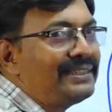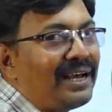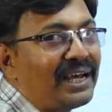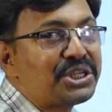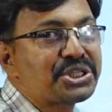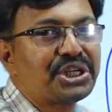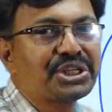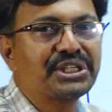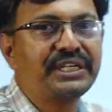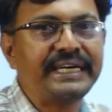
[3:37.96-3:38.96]
in the
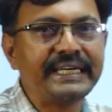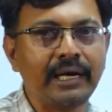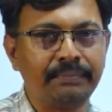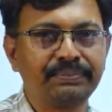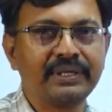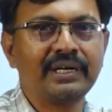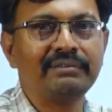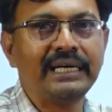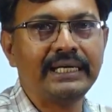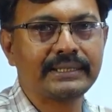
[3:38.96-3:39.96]
unstructured data,
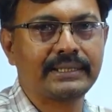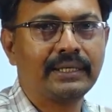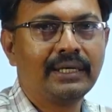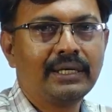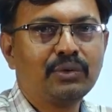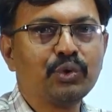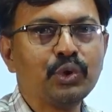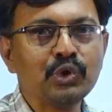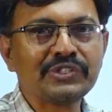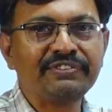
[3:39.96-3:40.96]
nowadays we
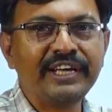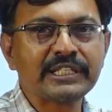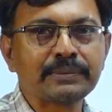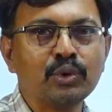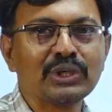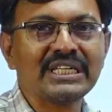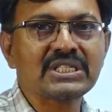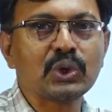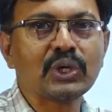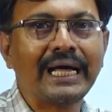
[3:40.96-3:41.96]
use Facebook,
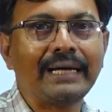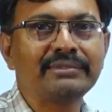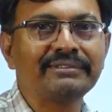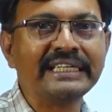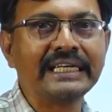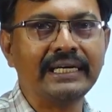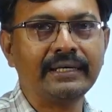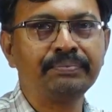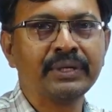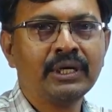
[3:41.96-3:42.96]
histogram,
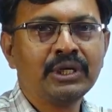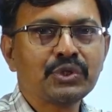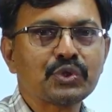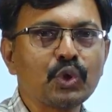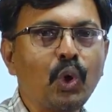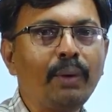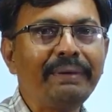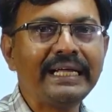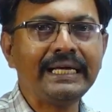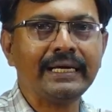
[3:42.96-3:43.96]
Twitter, so
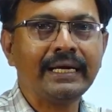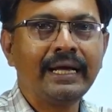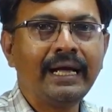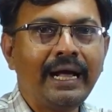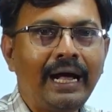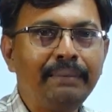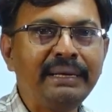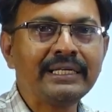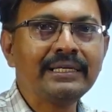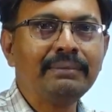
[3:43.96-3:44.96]
many
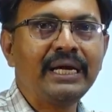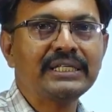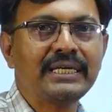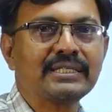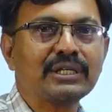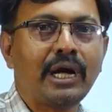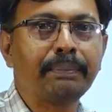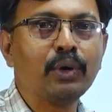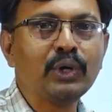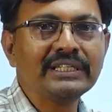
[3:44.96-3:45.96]
images,
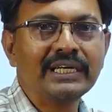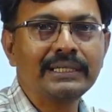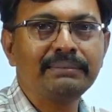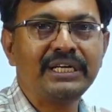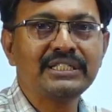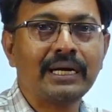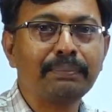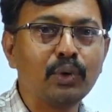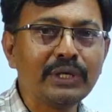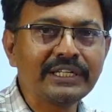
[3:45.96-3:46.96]
uploading the image,
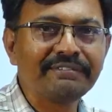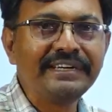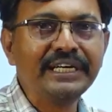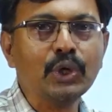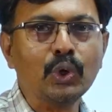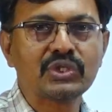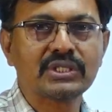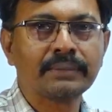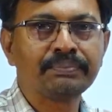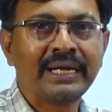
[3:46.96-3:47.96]
uploading the
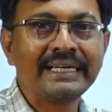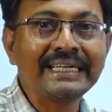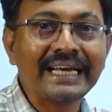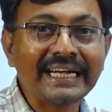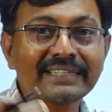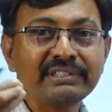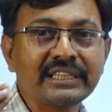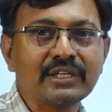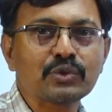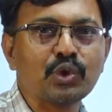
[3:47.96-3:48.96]
videos, interact with
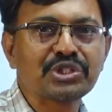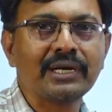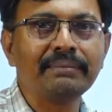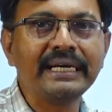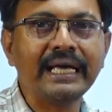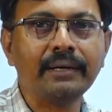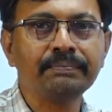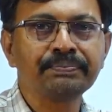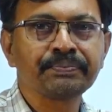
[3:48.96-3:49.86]
the social media.